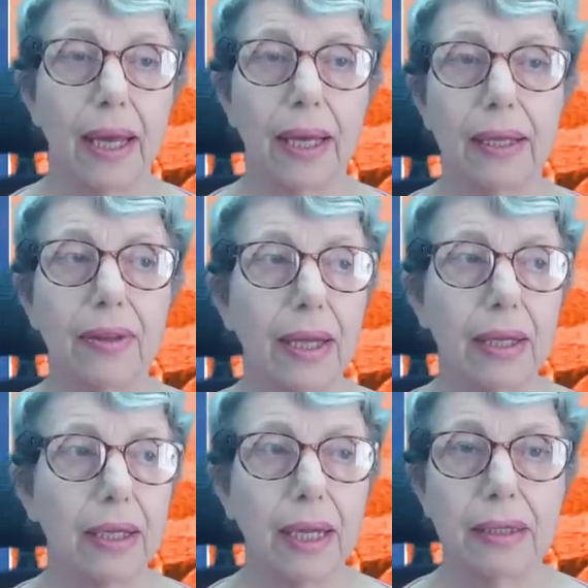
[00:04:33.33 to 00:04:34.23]
uh, that
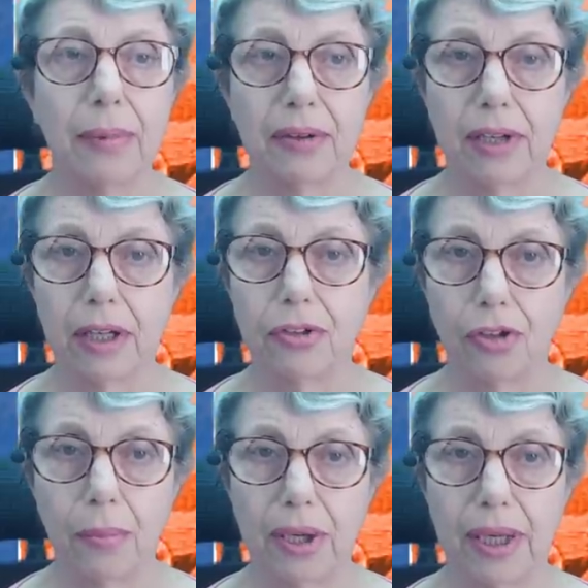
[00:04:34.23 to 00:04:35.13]
America
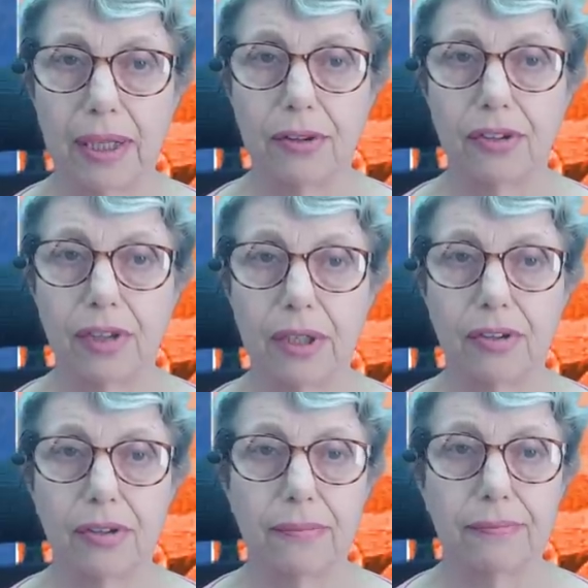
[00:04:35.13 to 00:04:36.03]
dominates
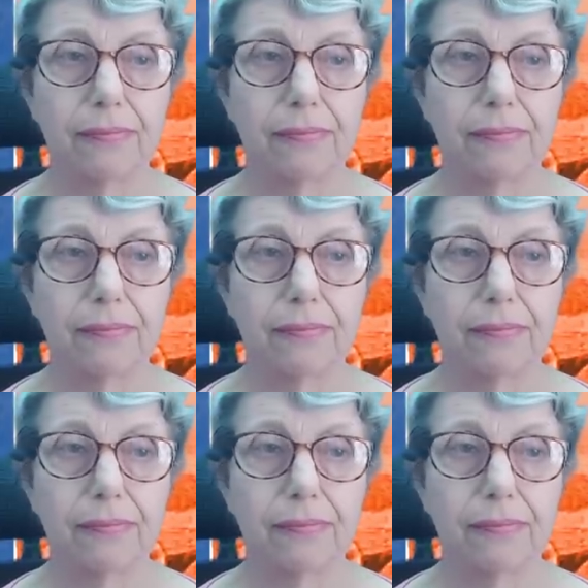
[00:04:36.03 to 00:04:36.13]
it.